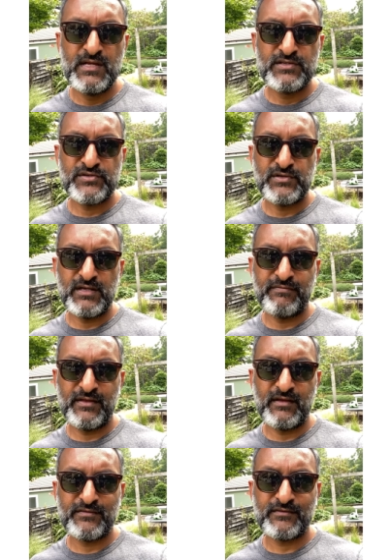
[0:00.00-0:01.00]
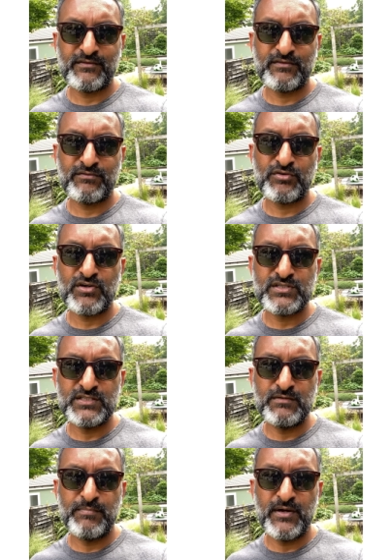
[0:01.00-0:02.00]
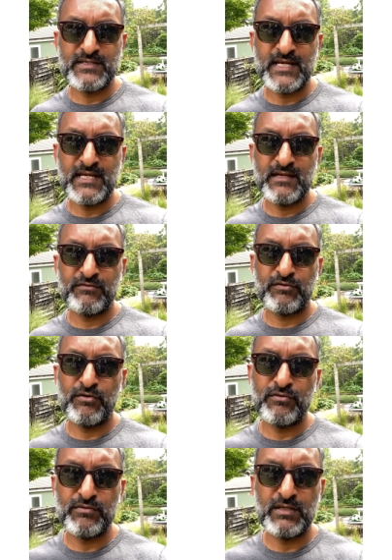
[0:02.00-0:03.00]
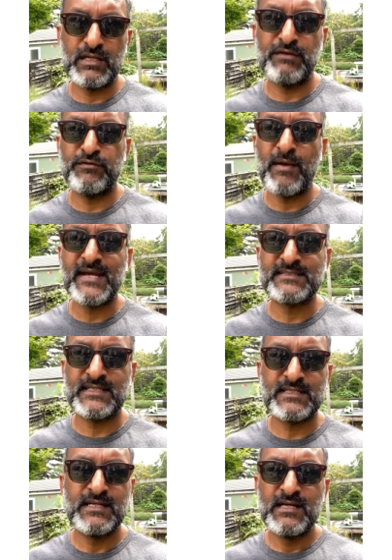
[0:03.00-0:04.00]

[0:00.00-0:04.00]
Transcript: So if they're charging you per day, so if you exit